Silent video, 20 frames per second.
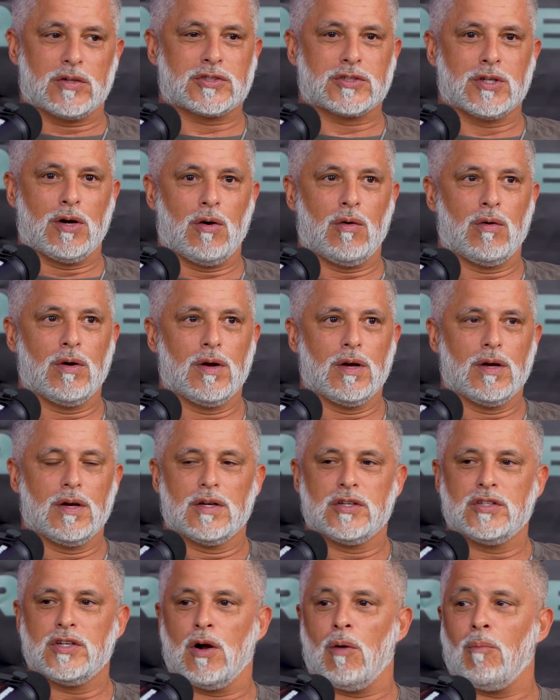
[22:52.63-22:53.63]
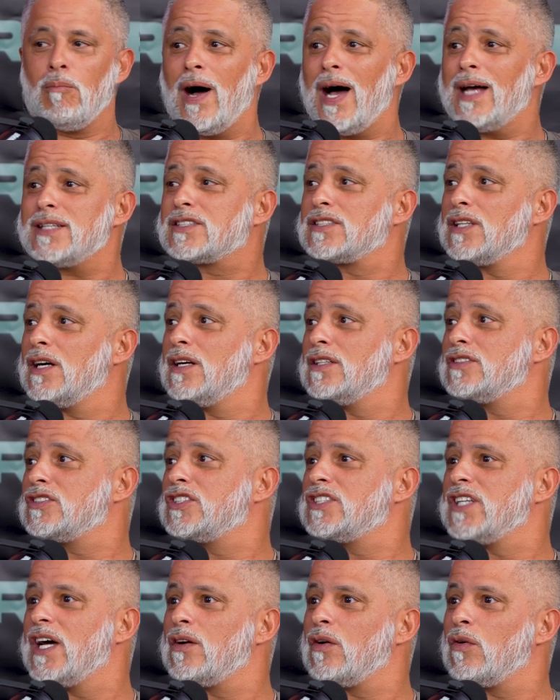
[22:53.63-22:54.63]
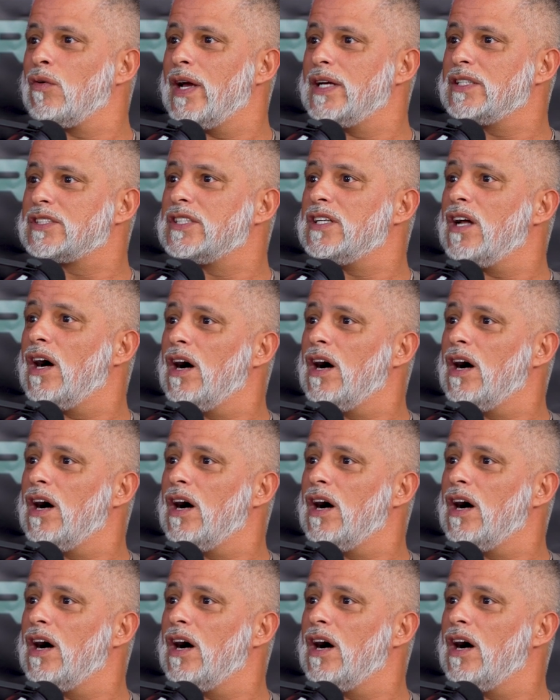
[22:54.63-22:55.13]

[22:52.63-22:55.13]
So my son's generation